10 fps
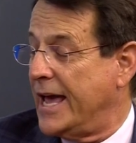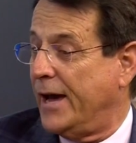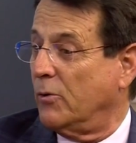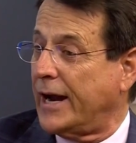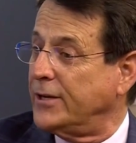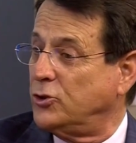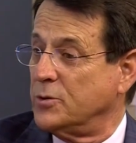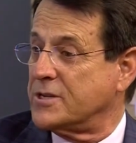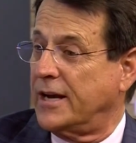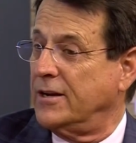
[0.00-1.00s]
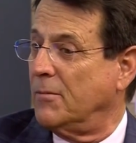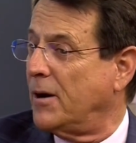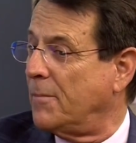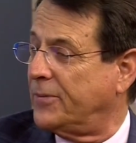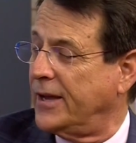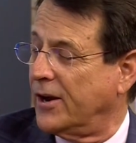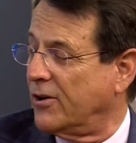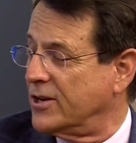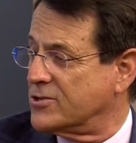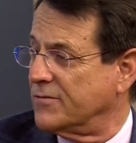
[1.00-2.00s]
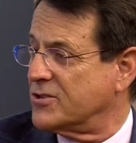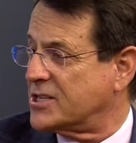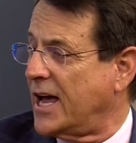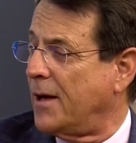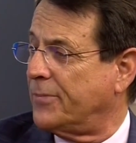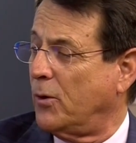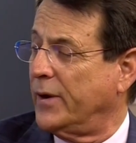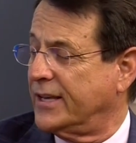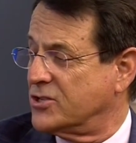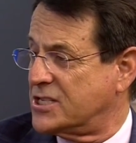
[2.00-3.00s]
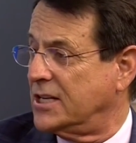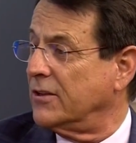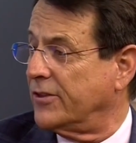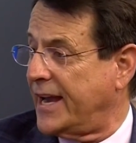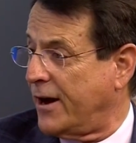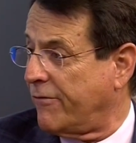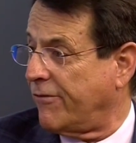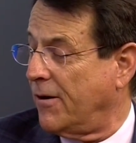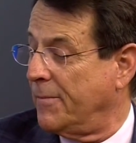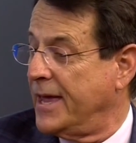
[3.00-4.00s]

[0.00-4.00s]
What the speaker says: And what I do is I numb up the areas of the scalp that we can steal the hair from,